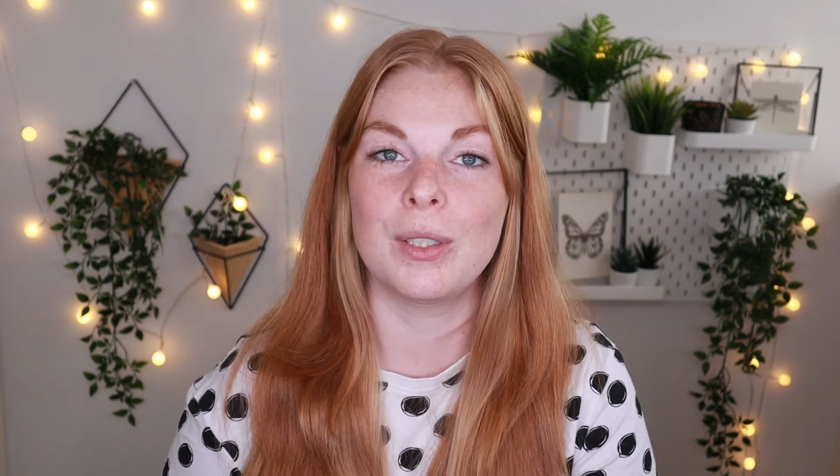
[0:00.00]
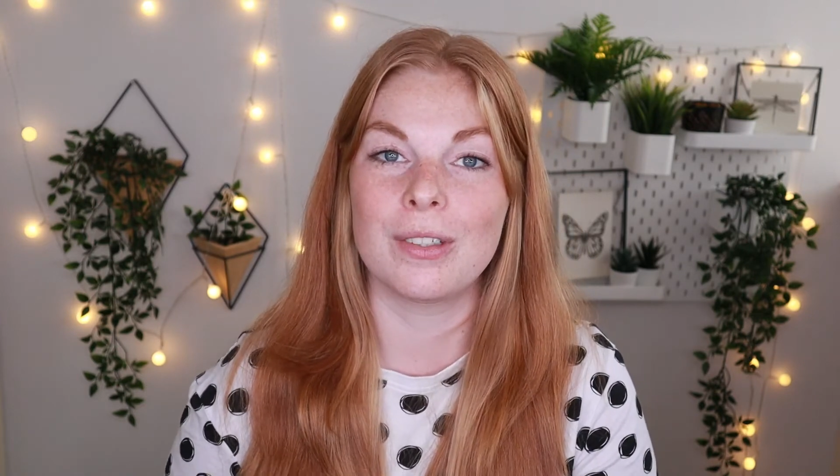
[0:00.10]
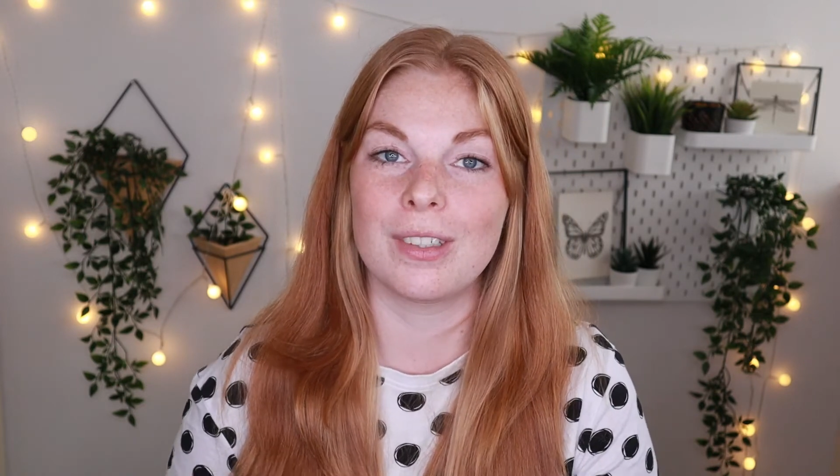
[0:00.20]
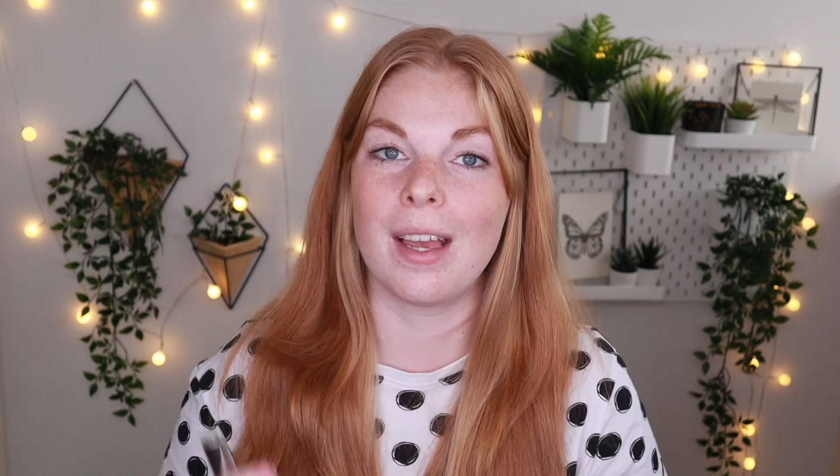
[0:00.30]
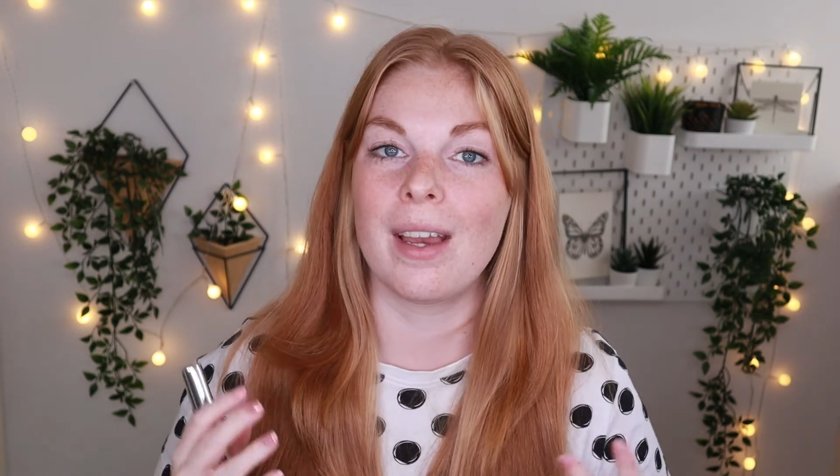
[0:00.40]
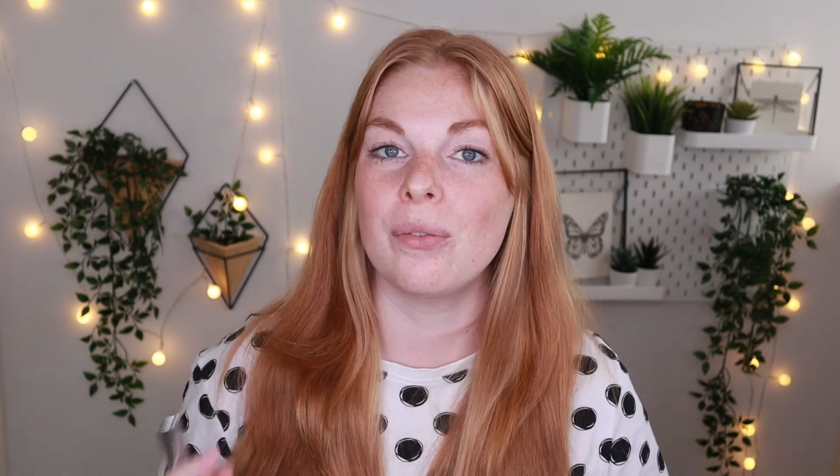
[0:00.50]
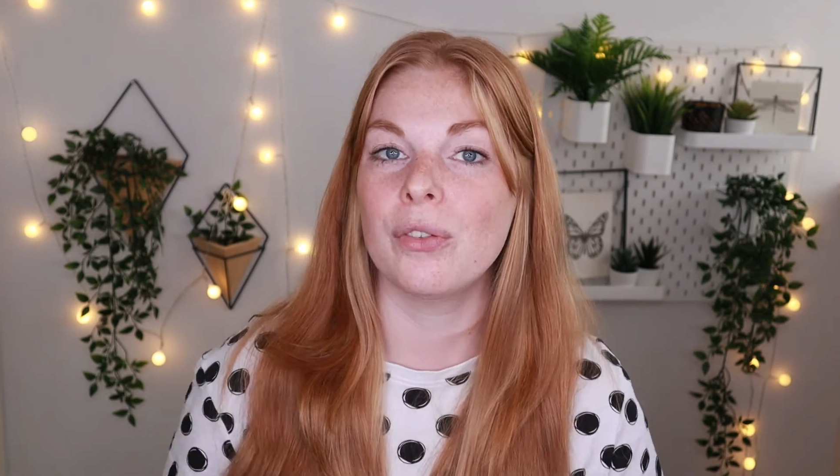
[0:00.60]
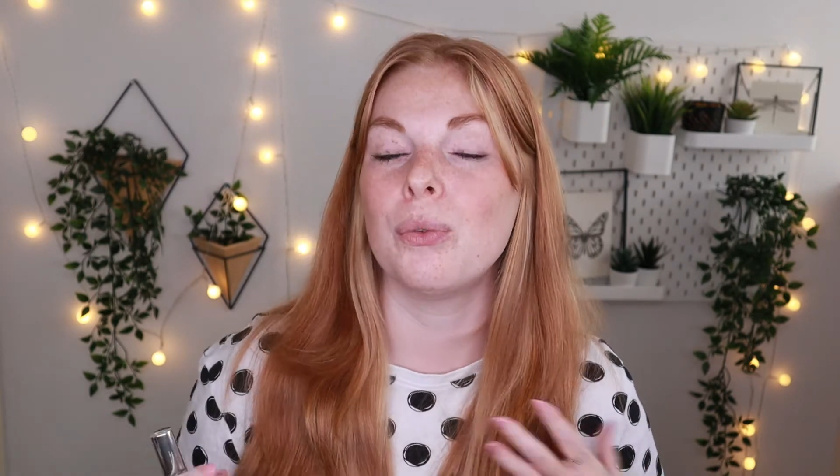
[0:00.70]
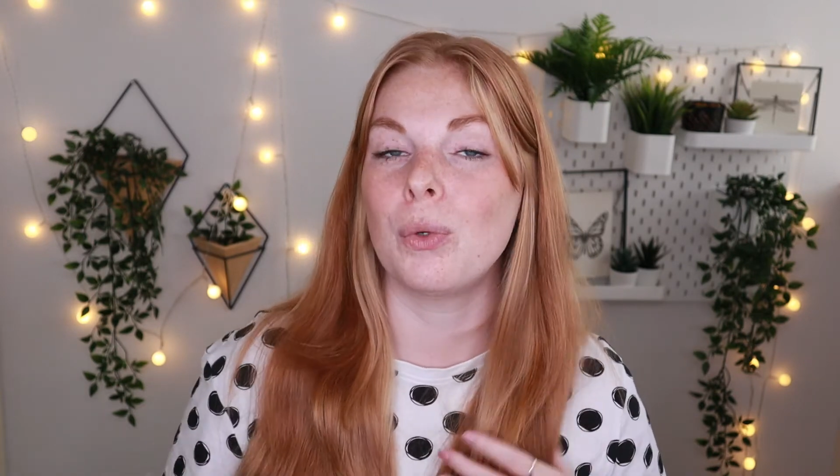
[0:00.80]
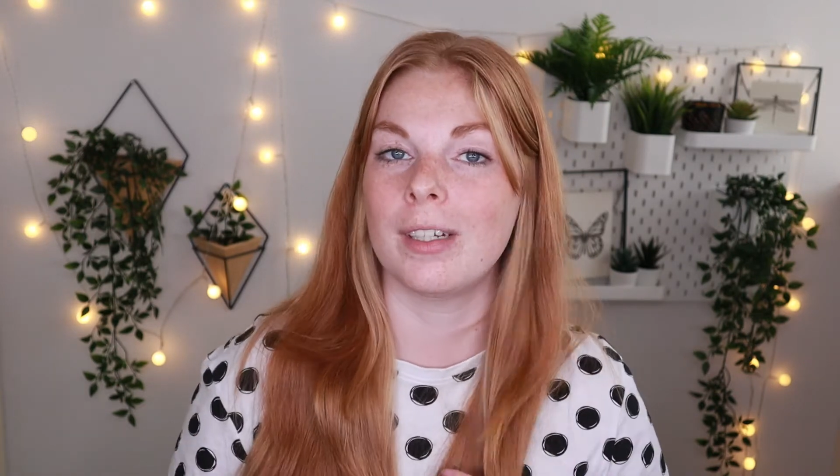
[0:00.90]
because
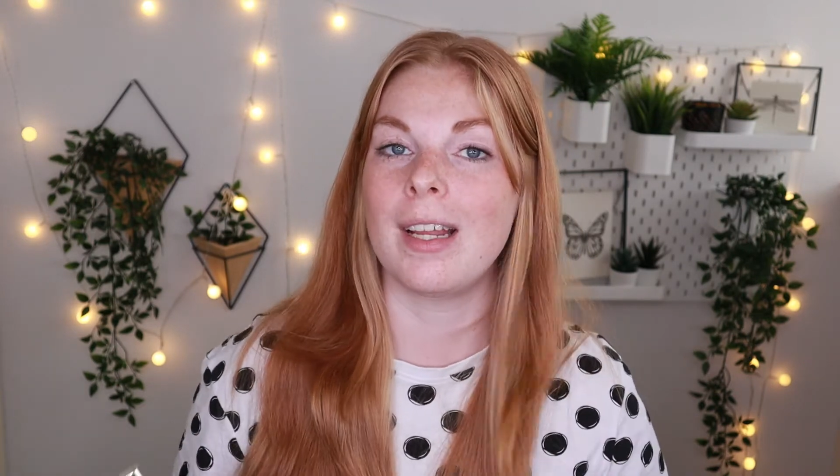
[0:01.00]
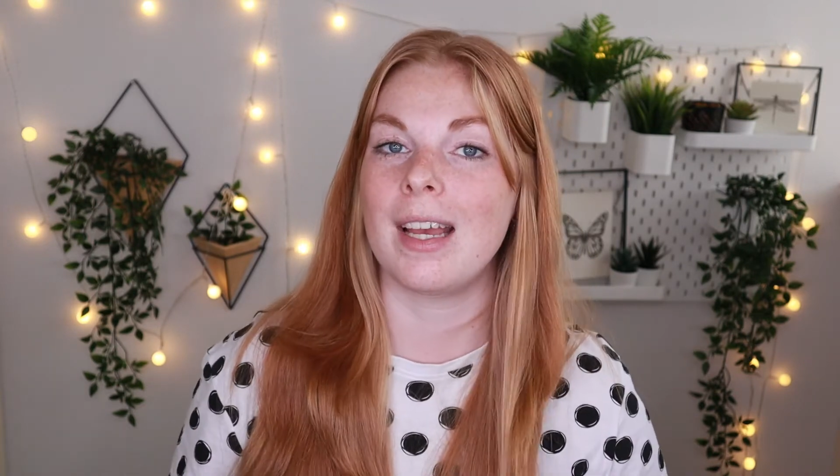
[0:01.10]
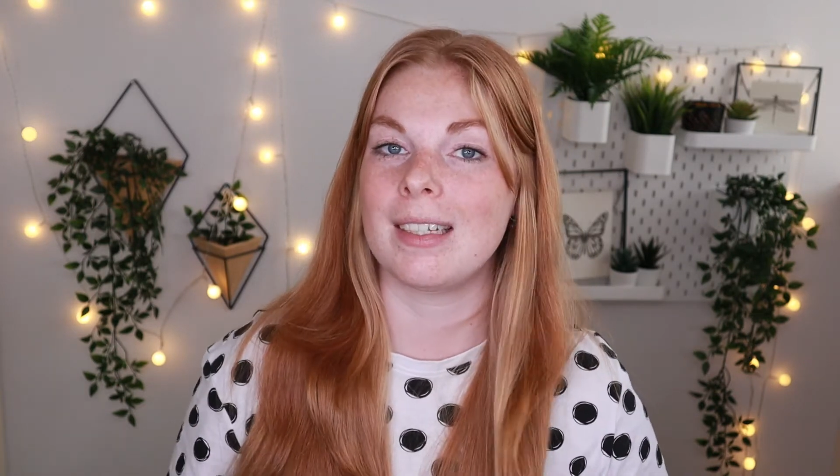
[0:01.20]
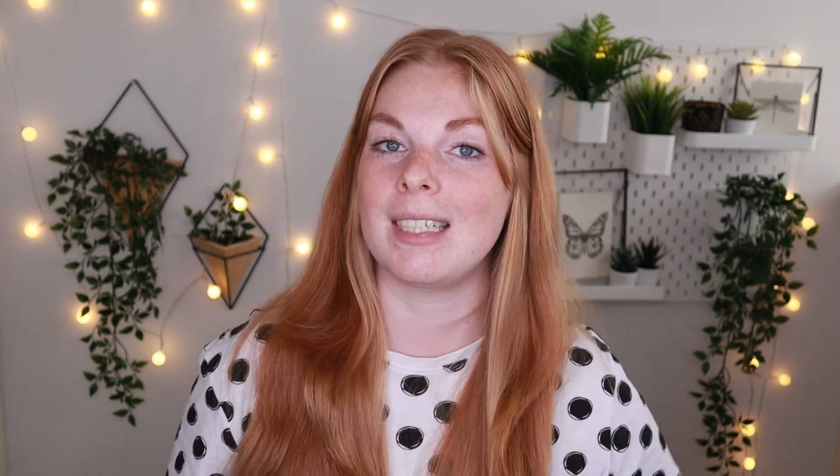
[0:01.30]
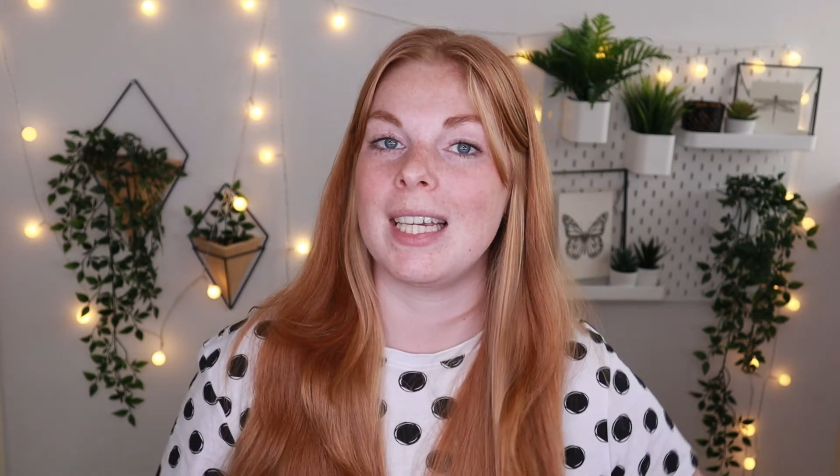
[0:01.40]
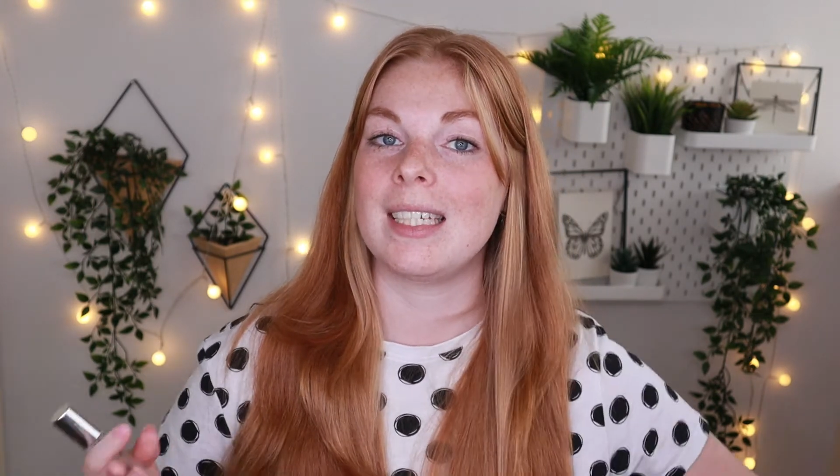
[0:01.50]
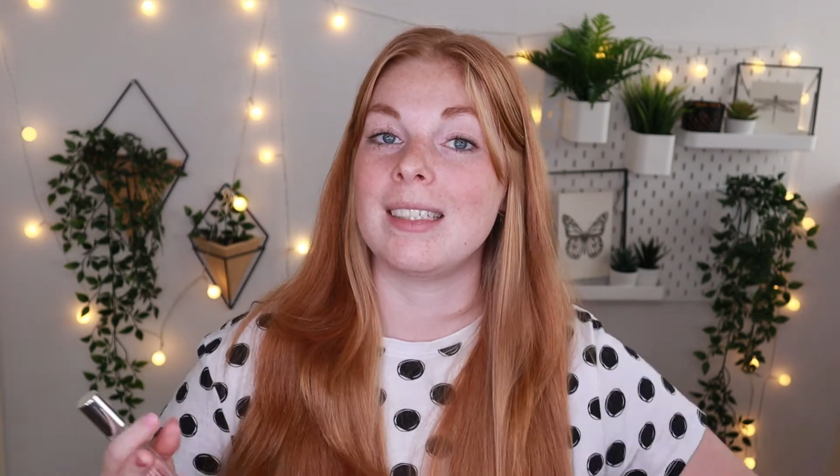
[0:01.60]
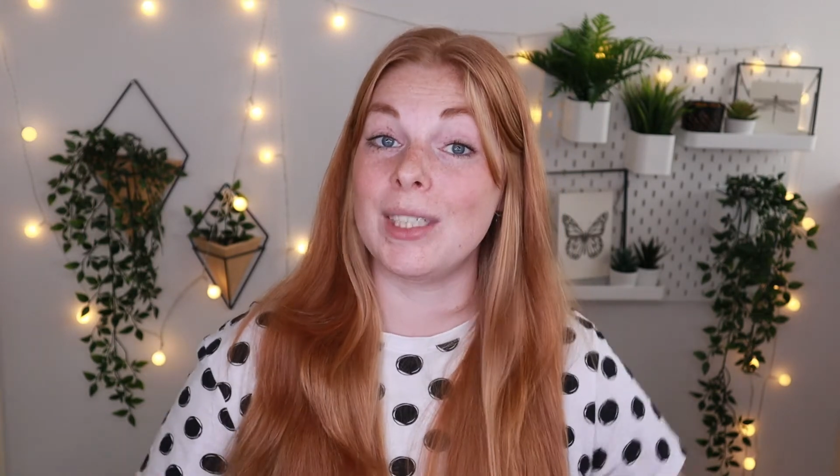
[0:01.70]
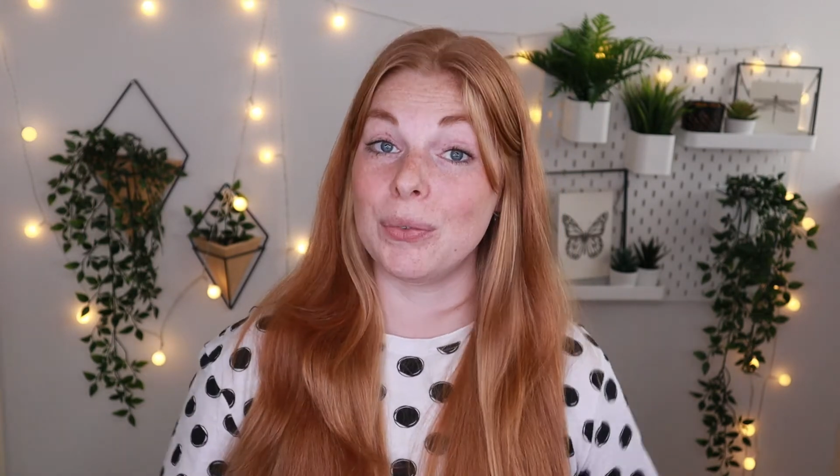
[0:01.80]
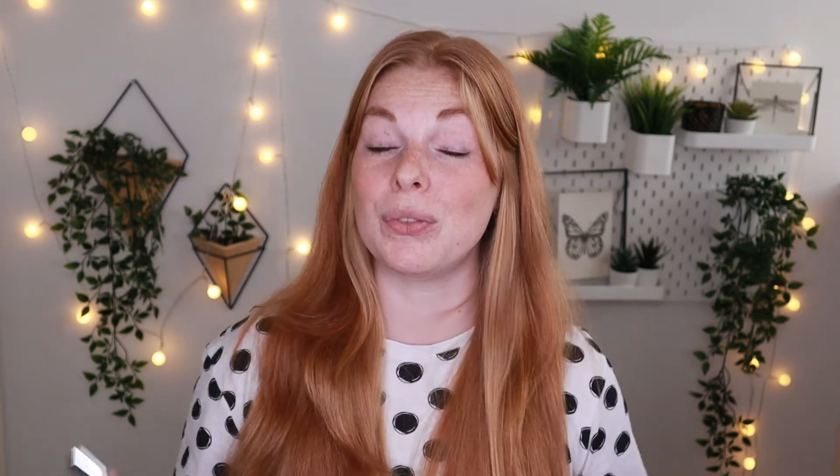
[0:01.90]
everyone has
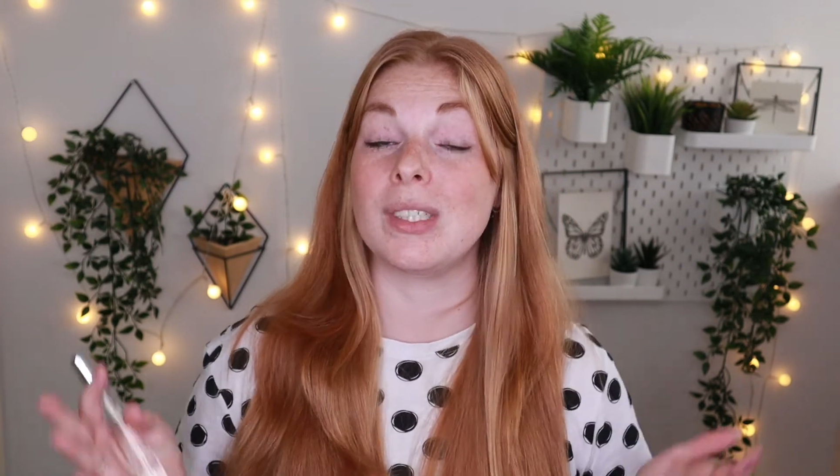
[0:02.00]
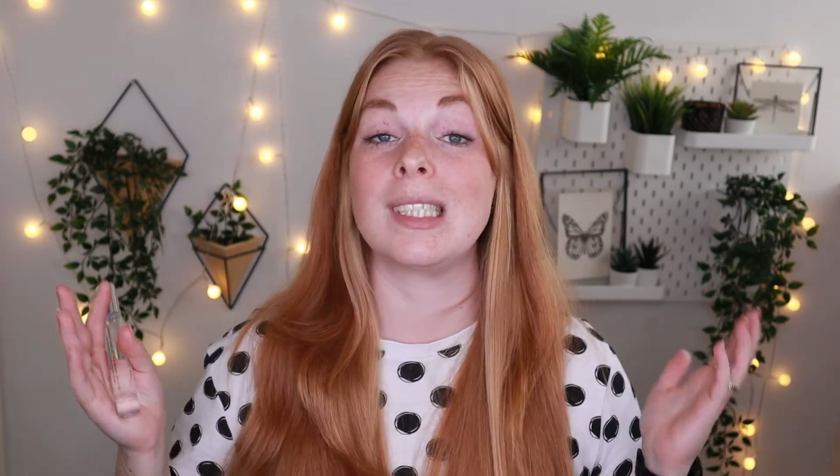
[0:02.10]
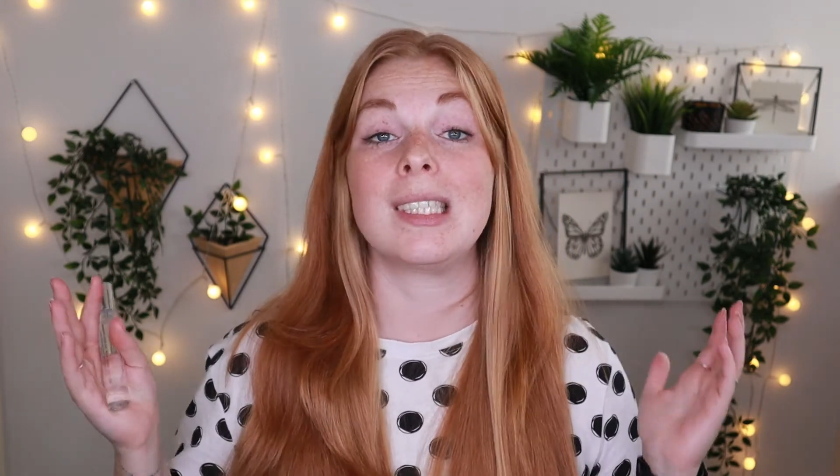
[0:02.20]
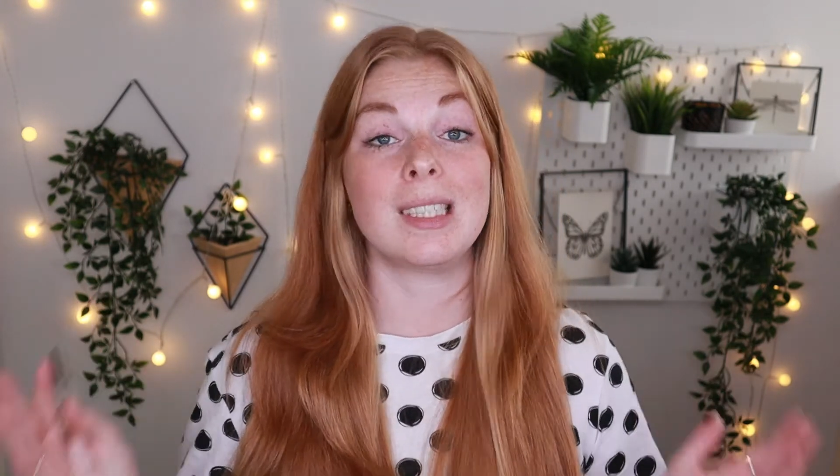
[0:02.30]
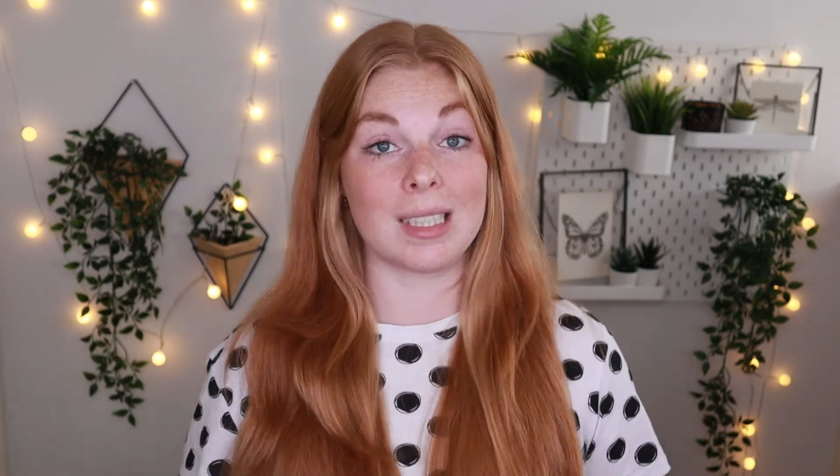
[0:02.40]
a different